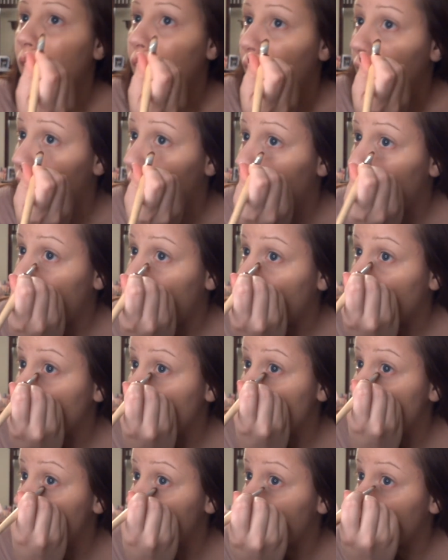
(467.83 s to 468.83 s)
Okay, and I'm
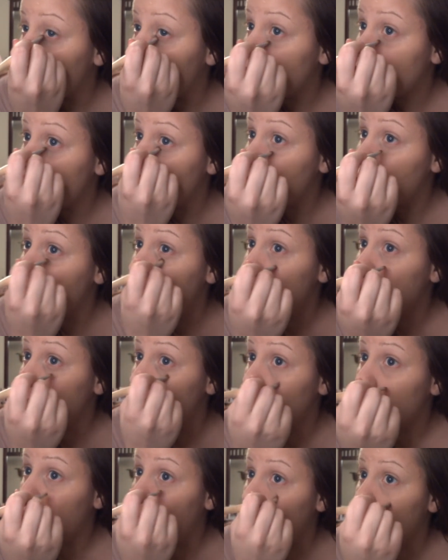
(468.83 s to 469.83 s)
just going to continue to
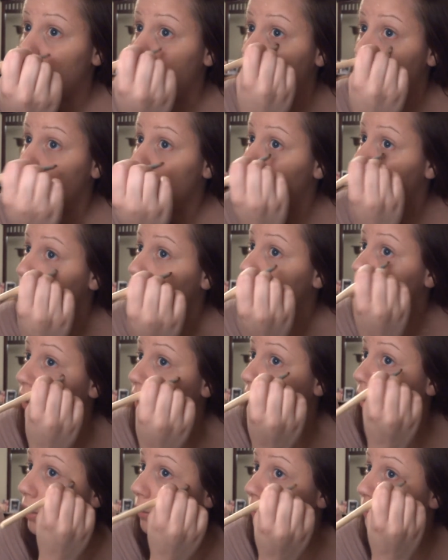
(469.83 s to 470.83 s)
do that right throughout
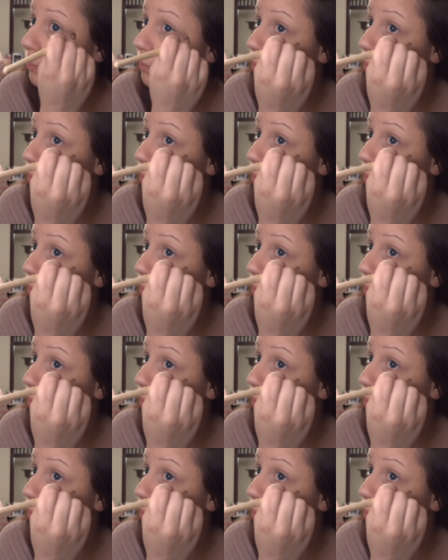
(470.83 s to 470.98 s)
here.